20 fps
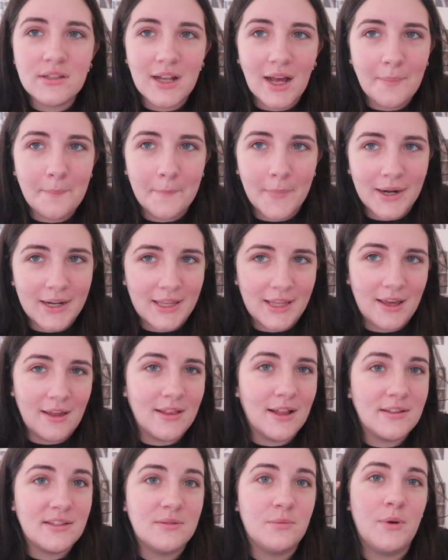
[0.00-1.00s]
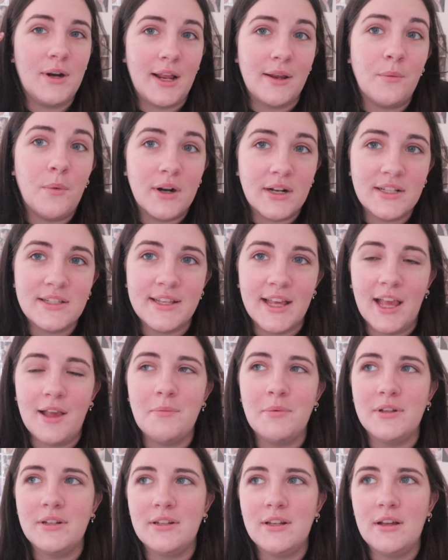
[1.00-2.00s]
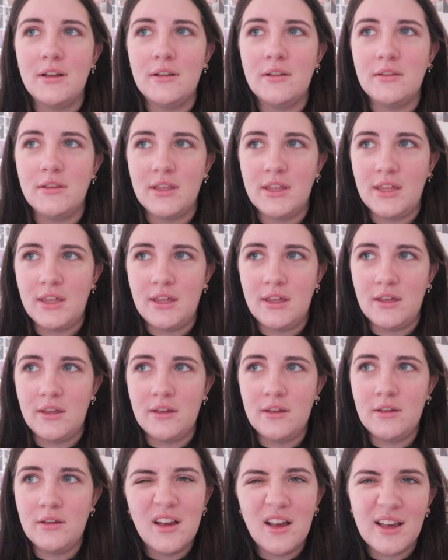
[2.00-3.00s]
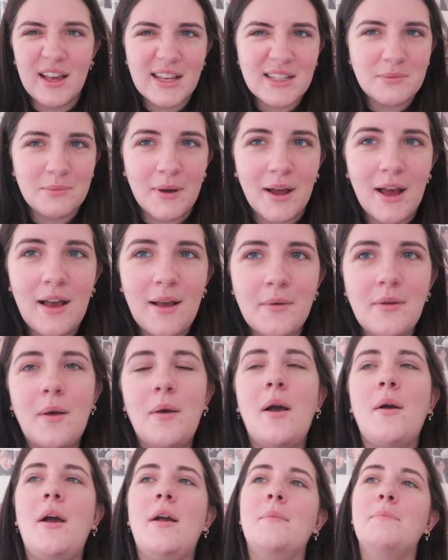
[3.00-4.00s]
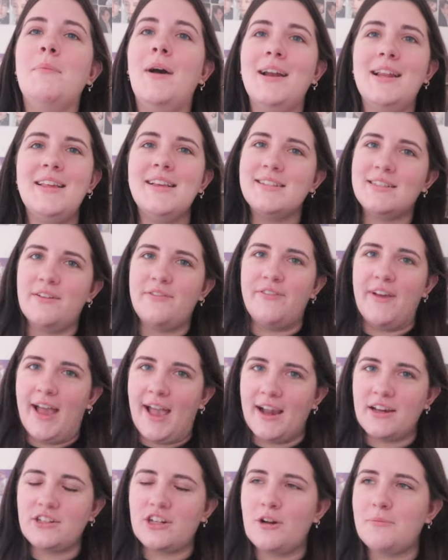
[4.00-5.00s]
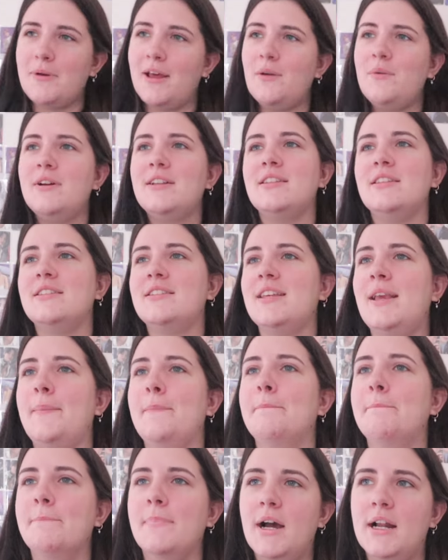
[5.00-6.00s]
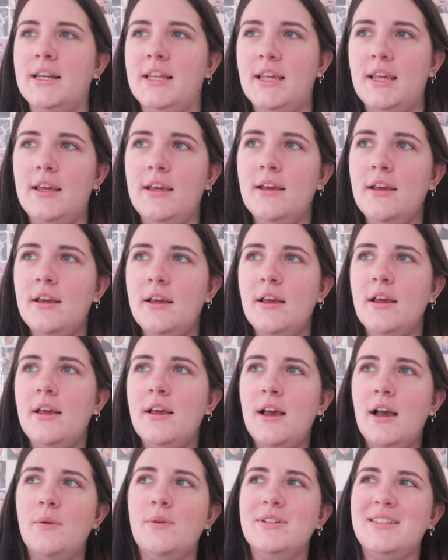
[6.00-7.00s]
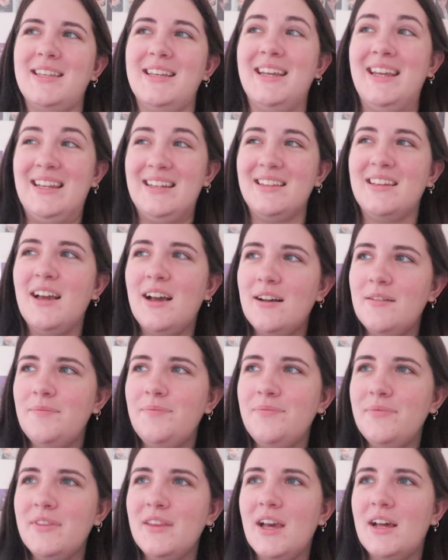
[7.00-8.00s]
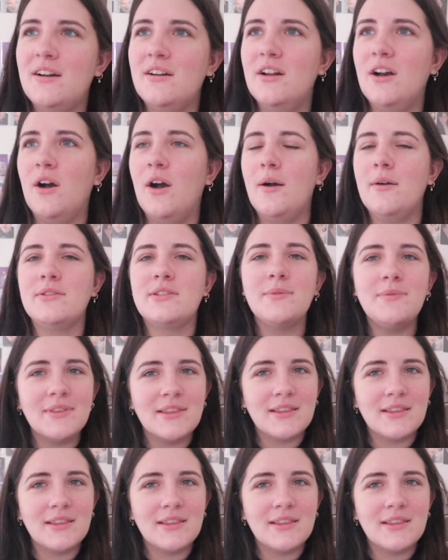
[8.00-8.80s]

not money? That's what I want to say, but money is a factor, but I don't want to say money. I want to say income. I don't know. It's